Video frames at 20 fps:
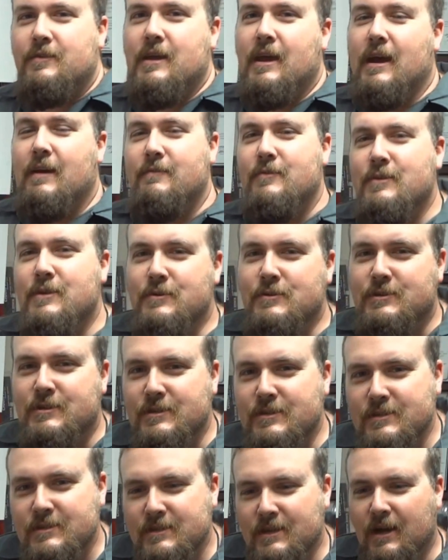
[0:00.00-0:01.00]
They have their
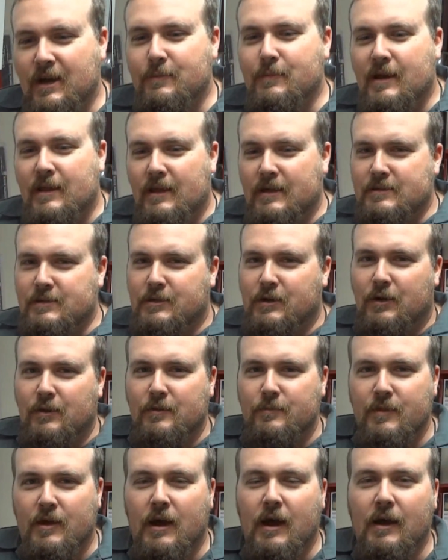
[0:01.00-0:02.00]
uses. I like to call
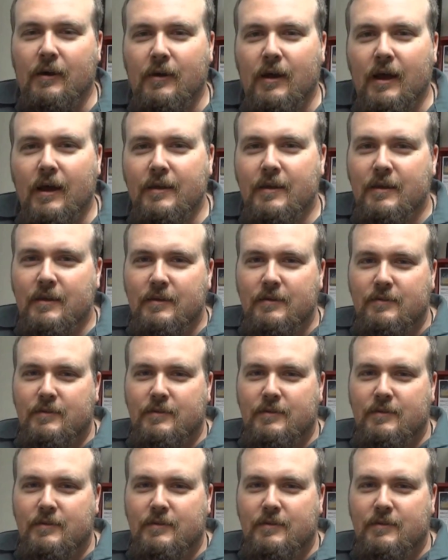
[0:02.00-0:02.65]
them the hot rod.